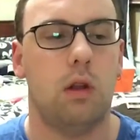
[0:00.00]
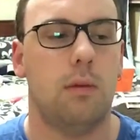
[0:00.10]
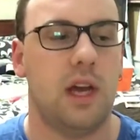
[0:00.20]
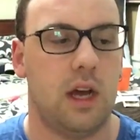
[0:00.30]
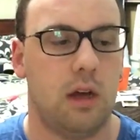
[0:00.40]

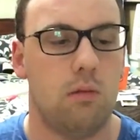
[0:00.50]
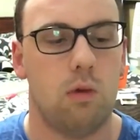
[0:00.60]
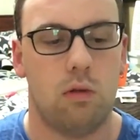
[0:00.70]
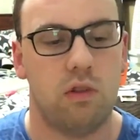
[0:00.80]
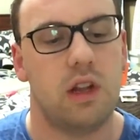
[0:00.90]
about
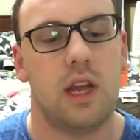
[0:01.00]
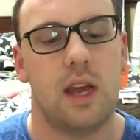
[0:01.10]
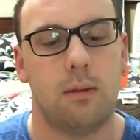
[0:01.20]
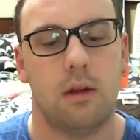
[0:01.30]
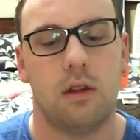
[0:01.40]
what really
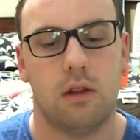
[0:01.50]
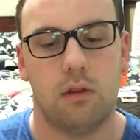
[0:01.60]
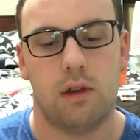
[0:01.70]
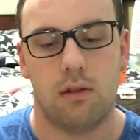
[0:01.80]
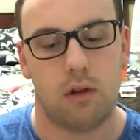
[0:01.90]
happened to Little
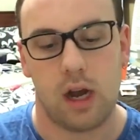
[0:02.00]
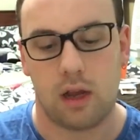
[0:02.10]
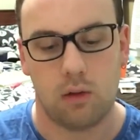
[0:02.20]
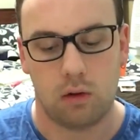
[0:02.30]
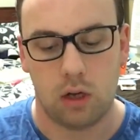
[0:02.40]
Red Riding
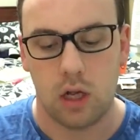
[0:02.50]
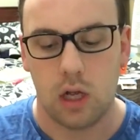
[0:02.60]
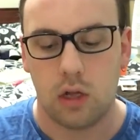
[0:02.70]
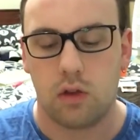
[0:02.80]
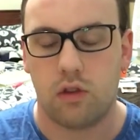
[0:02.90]
Hood.
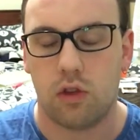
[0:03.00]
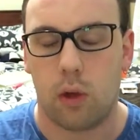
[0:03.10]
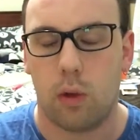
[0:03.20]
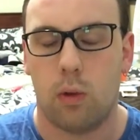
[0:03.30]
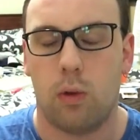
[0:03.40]

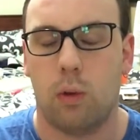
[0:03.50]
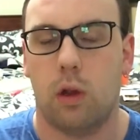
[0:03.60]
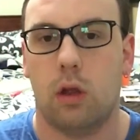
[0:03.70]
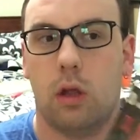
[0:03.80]
So,